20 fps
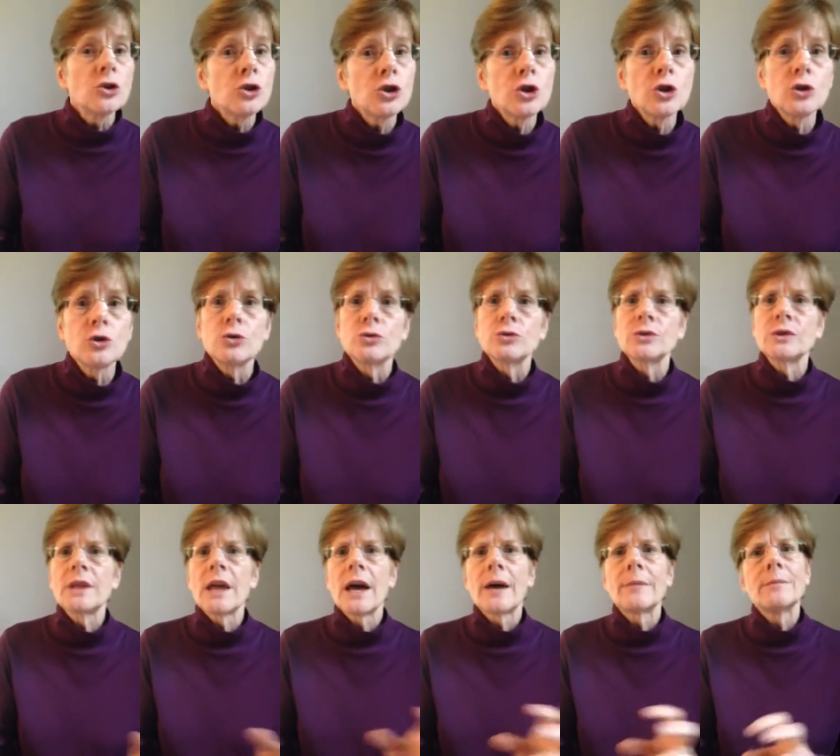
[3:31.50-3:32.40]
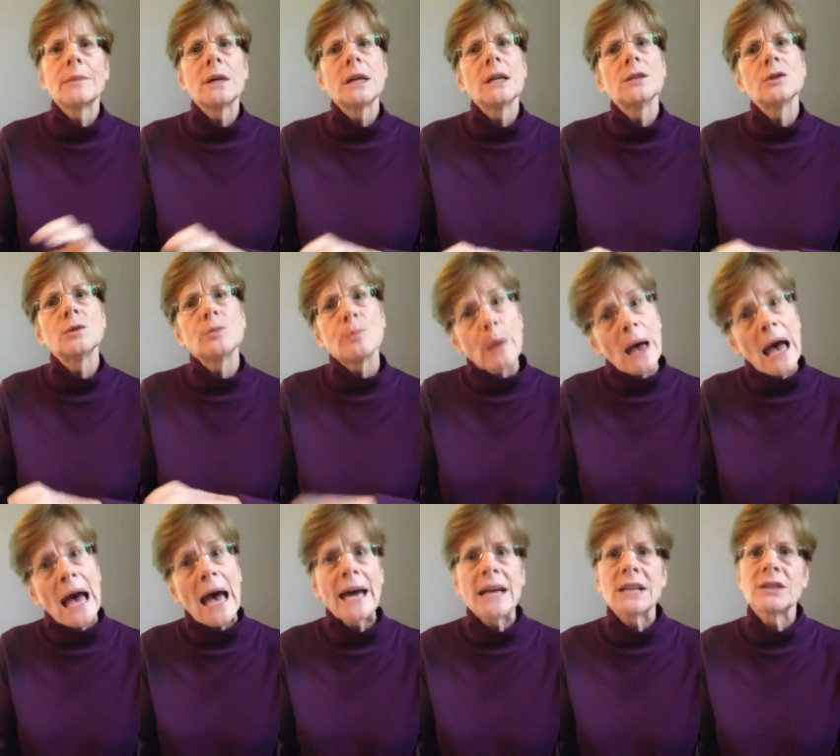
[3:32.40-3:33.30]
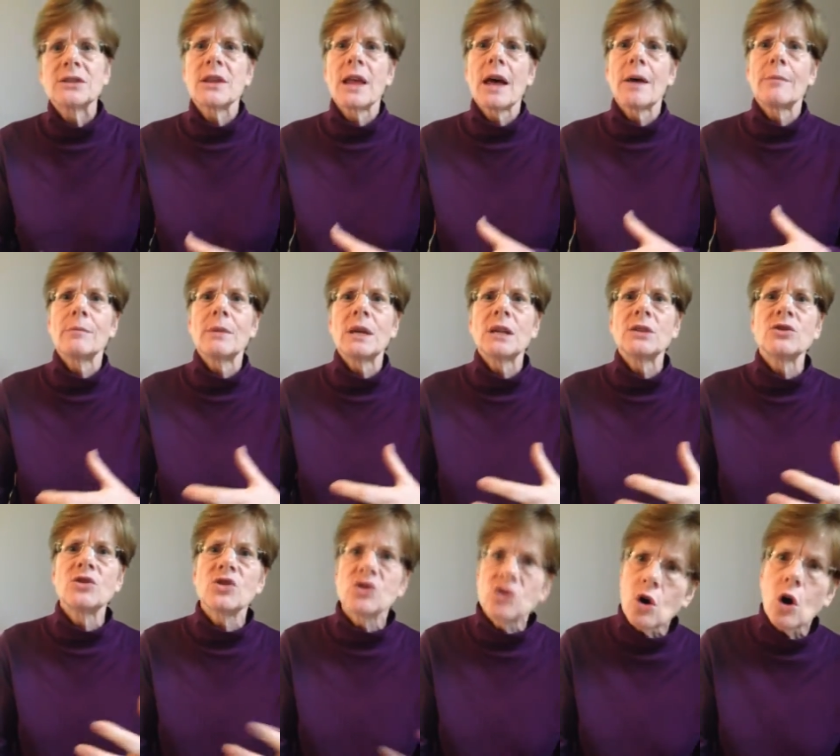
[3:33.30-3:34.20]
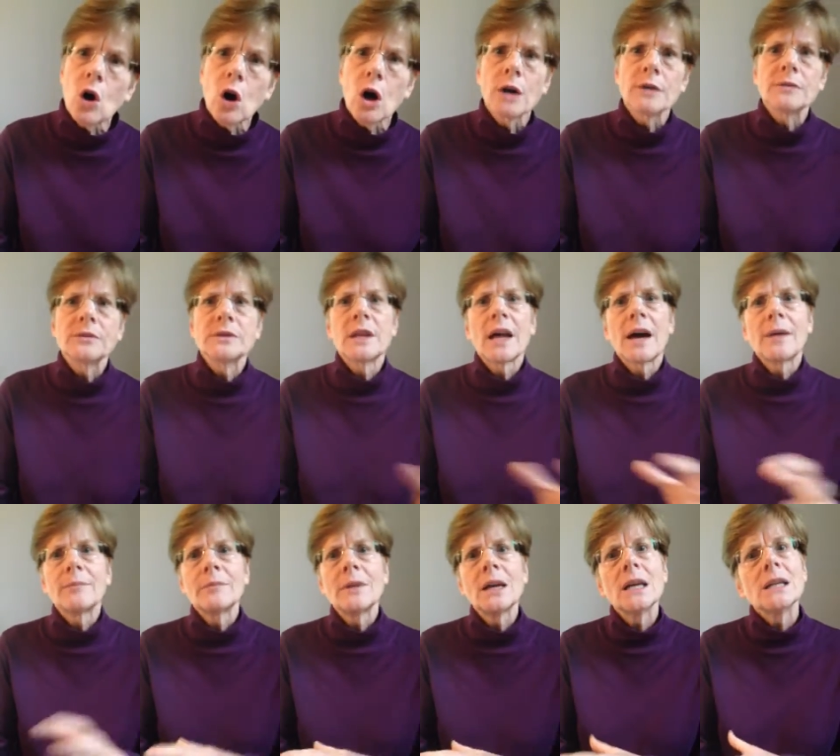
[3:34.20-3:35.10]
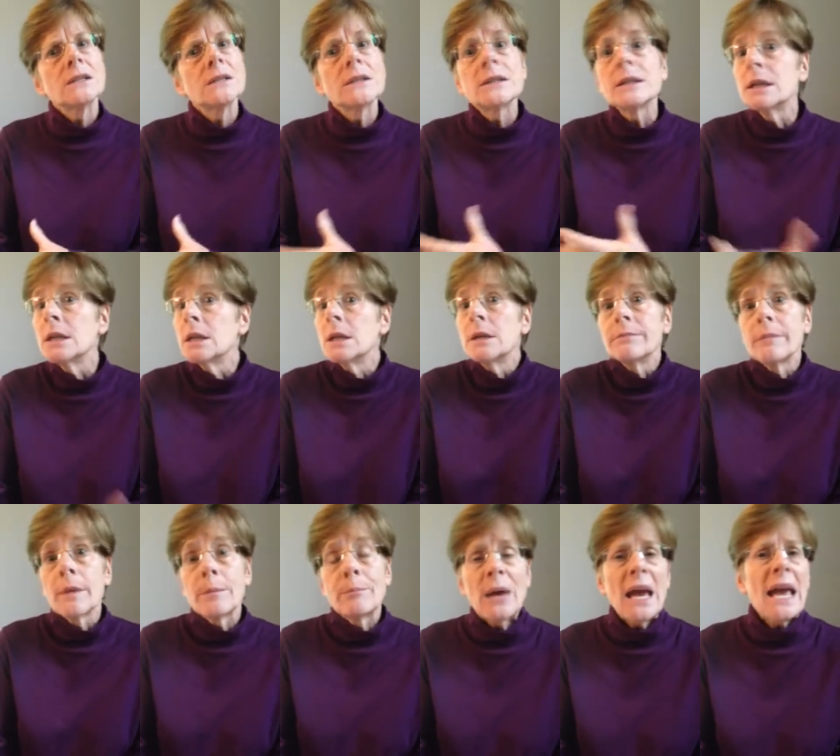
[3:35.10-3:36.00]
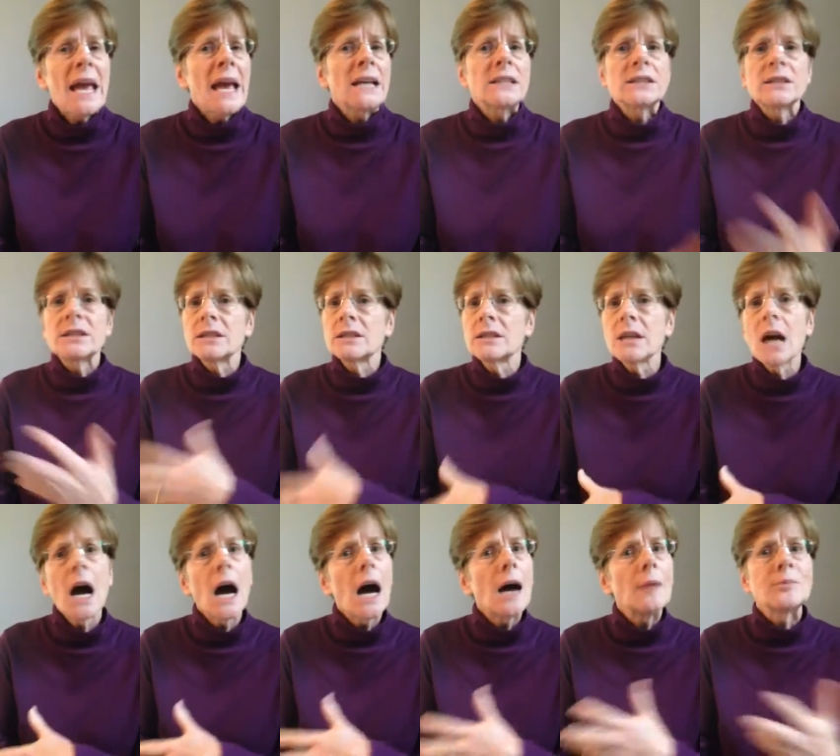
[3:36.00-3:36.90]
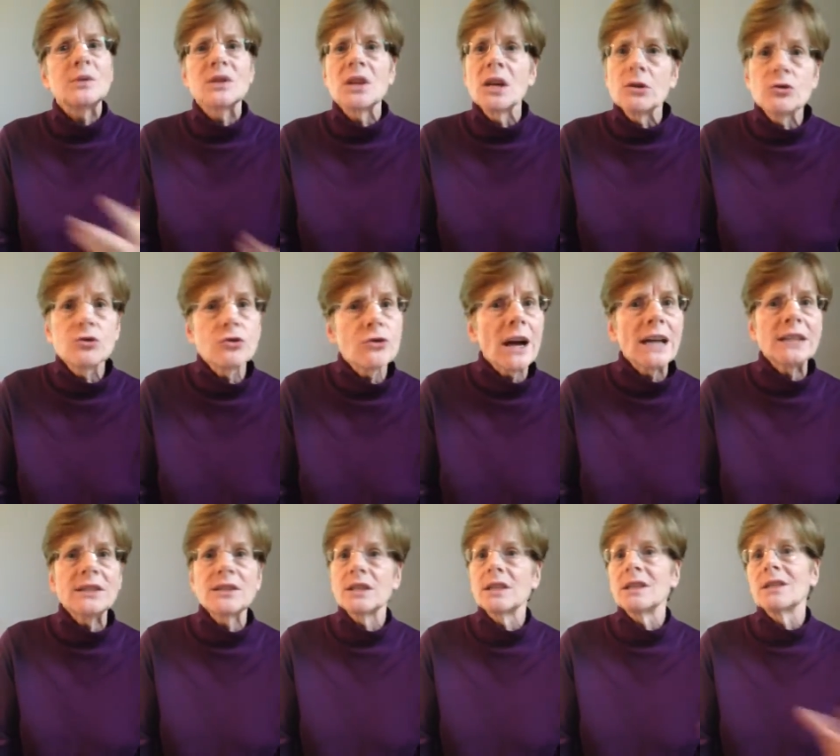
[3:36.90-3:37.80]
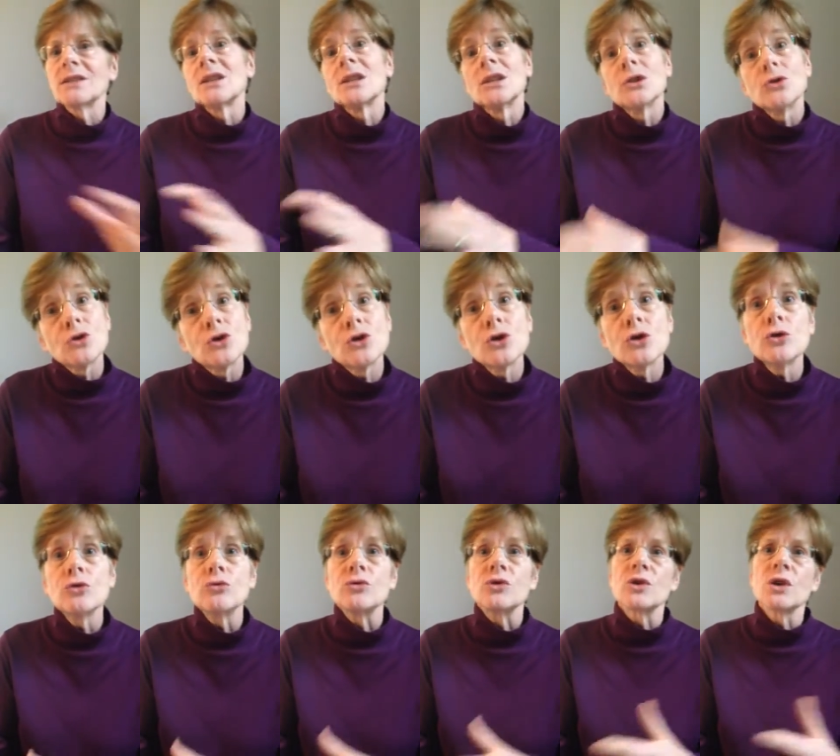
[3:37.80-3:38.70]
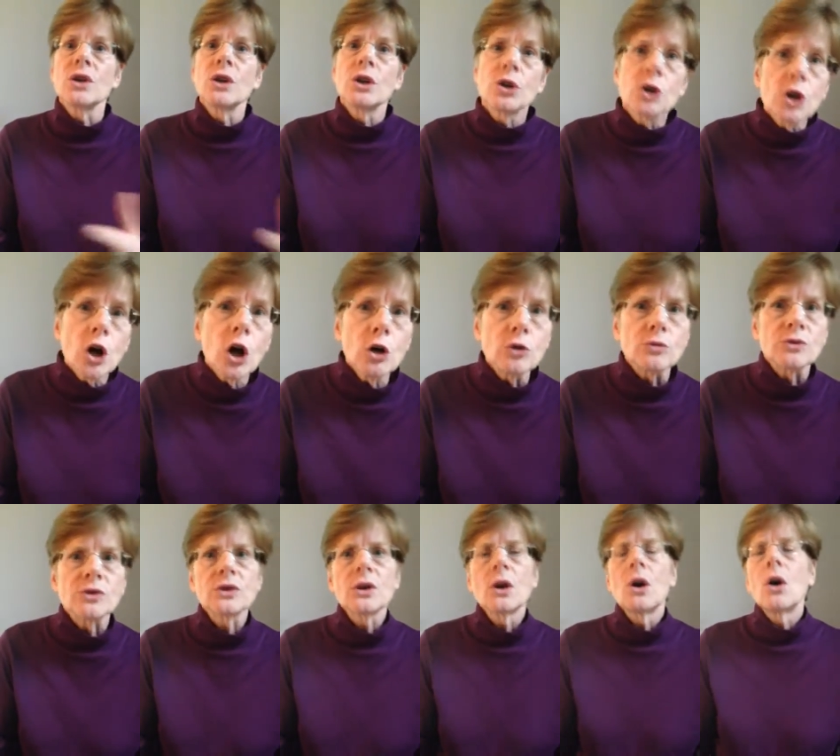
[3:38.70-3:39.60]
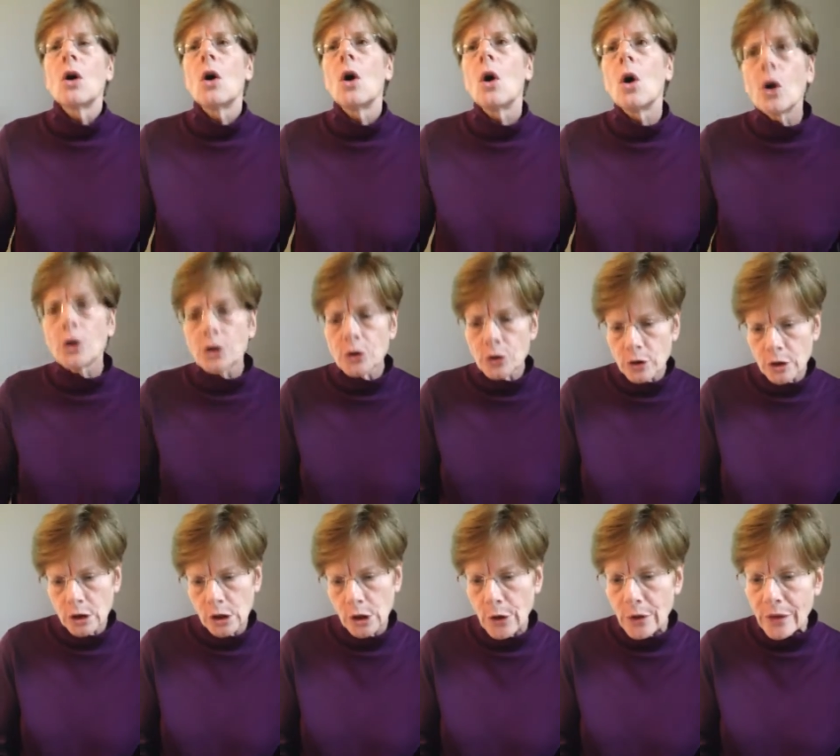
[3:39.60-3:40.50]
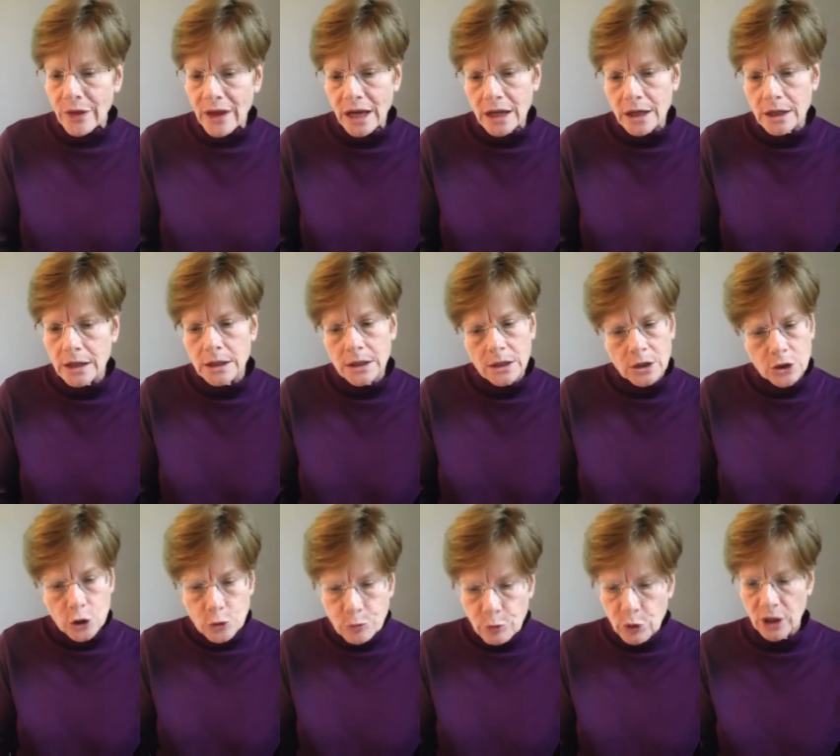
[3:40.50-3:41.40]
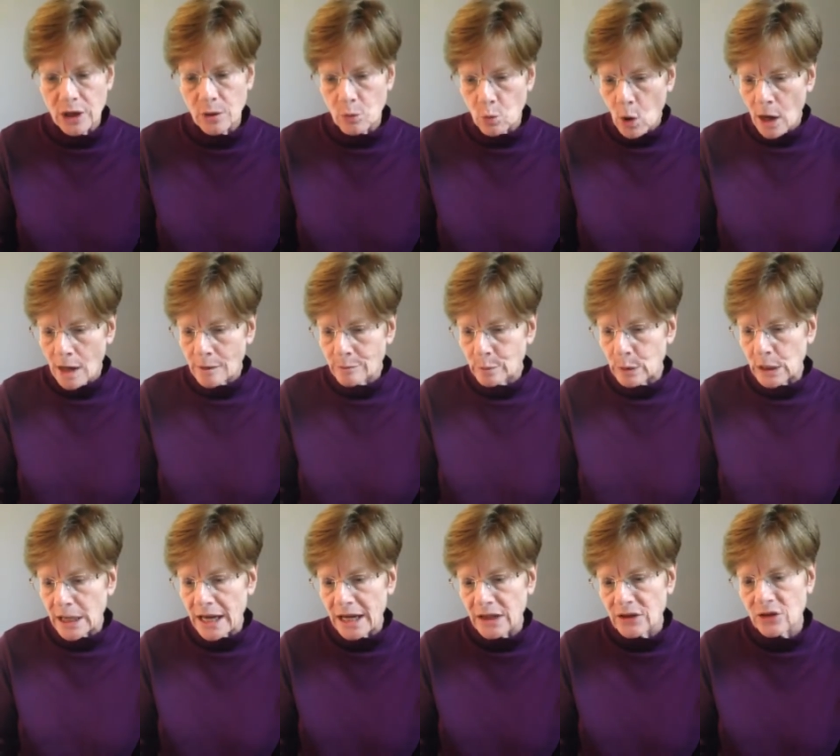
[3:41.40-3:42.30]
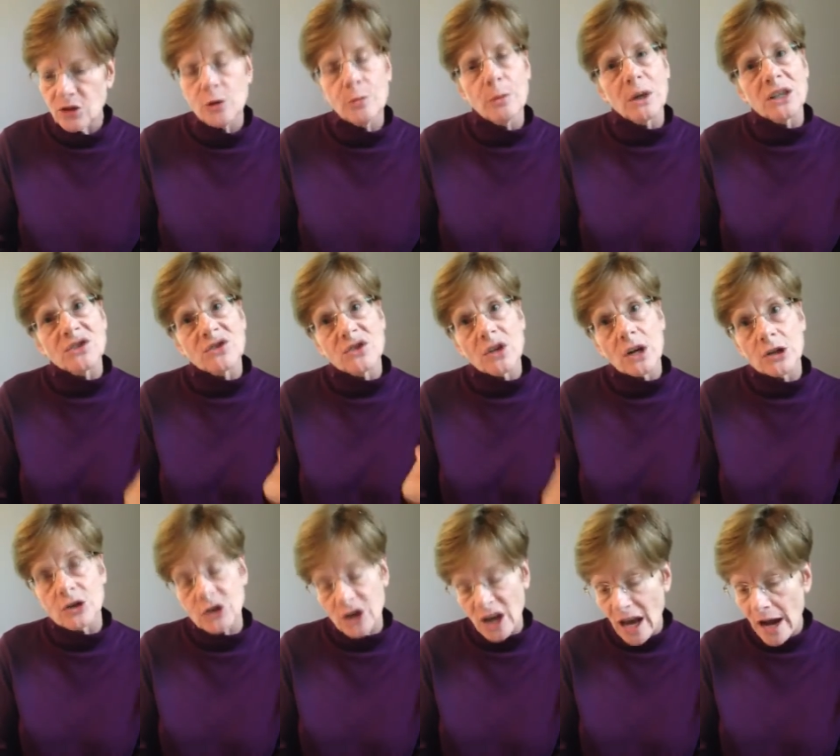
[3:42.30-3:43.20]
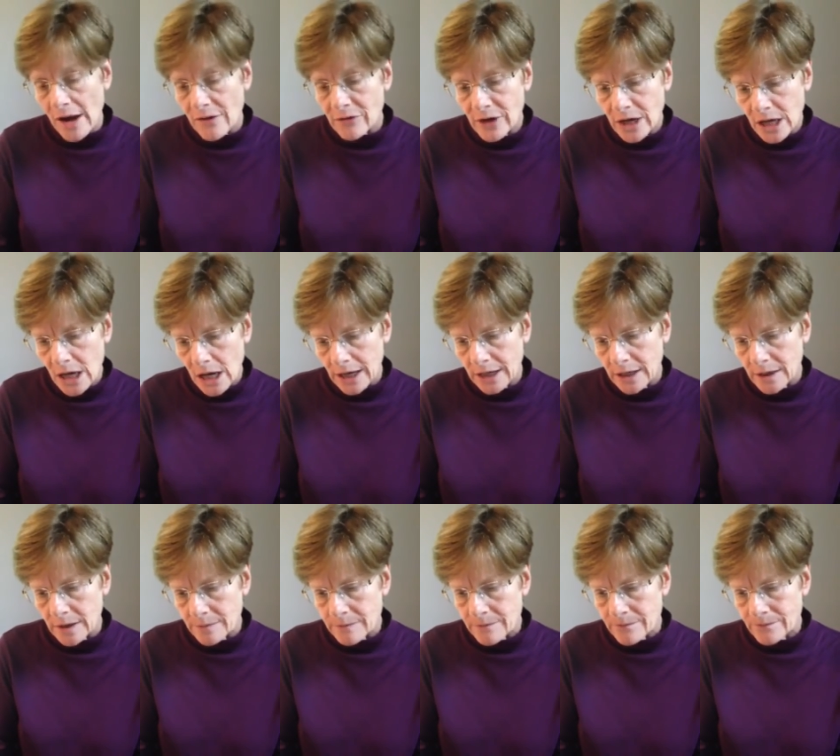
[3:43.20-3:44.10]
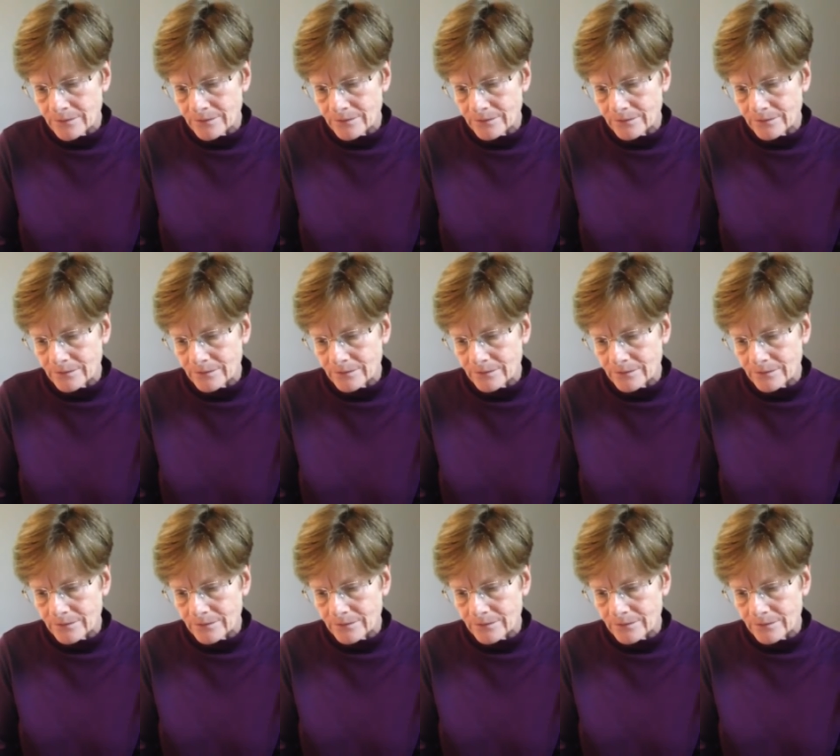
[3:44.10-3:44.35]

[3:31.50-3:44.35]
shoes, that means bags, that means scarves, that means pants, tops, dresses, suits, coats. All your clothing you put in one place. You must touch every item.